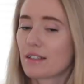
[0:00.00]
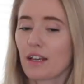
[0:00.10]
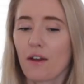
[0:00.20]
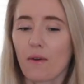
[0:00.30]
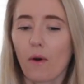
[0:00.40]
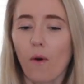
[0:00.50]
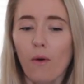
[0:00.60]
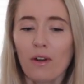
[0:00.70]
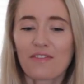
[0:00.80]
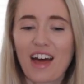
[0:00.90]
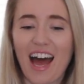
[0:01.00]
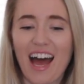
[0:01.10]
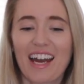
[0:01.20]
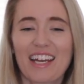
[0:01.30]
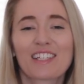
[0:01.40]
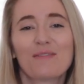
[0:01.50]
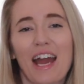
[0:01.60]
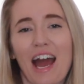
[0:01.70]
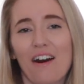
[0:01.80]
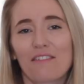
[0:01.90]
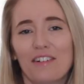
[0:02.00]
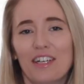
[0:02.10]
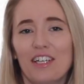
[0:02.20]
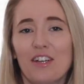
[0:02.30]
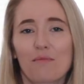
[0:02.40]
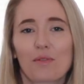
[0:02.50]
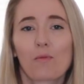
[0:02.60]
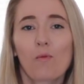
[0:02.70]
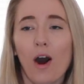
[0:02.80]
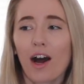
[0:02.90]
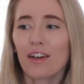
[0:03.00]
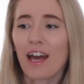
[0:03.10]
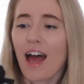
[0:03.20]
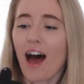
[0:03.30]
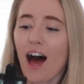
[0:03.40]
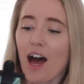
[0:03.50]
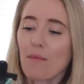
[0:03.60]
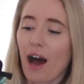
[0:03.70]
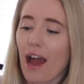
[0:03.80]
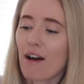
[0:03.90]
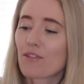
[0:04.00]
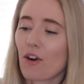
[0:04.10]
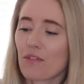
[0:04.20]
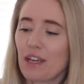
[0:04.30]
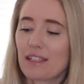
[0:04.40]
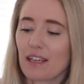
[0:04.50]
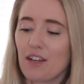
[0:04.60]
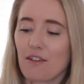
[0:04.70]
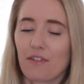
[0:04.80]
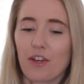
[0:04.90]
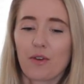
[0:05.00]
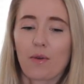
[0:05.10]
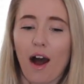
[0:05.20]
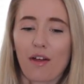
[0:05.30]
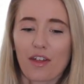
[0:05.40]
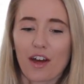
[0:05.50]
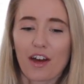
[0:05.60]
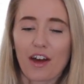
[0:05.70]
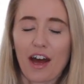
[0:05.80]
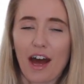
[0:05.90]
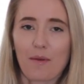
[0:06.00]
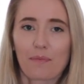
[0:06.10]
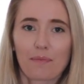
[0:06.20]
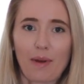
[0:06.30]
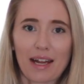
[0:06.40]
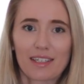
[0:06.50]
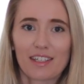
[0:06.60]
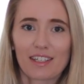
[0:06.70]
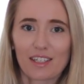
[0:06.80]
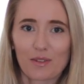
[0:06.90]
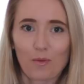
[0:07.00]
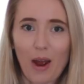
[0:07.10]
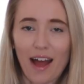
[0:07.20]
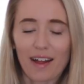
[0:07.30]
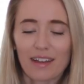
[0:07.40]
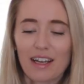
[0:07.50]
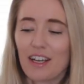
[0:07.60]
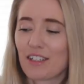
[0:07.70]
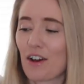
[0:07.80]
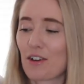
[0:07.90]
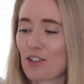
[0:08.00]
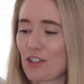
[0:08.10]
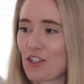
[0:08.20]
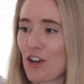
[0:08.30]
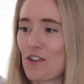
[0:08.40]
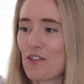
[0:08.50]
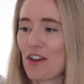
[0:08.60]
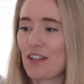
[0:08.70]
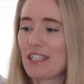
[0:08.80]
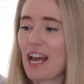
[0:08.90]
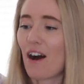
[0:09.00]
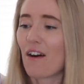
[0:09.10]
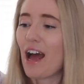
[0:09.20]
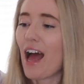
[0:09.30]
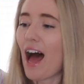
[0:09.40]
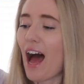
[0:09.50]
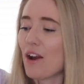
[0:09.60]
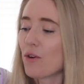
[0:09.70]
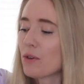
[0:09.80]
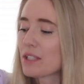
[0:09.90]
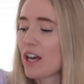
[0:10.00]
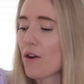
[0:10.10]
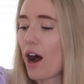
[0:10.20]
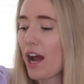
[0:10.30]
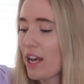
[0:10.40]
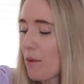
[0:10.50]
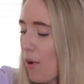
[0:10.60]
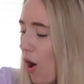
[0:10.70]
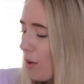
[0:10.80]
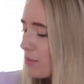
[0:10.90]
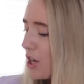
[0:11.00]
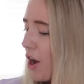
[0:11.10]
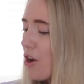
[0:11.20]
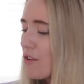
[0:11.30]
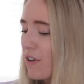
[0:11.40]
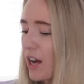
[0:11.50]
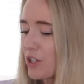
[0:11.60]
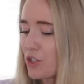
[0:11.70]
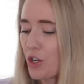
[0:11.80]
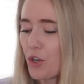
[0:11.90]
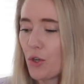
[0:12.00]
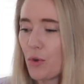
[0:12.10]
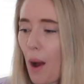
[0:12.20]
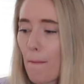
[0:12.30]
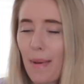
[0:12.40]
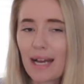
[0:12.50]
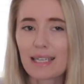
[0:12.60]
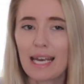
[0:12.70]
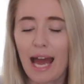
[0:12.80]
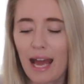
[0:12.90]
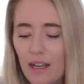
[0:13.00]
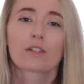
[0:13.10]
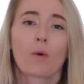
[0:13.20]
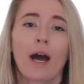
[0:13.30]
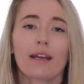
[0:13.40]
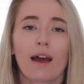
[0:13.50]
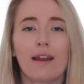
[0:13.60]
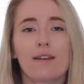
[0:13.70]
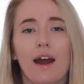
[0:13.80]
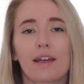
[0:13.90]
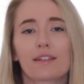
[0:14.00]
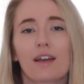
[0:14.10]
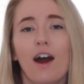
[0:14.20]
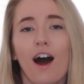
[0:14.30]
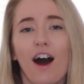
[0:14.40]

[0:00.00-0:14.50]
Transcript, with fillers: So all of that is my outfit number one. Um, I have got these in a few other um, patterns as well, so I'll just show you those now. And also I popped over to Matalan. it's quite a nice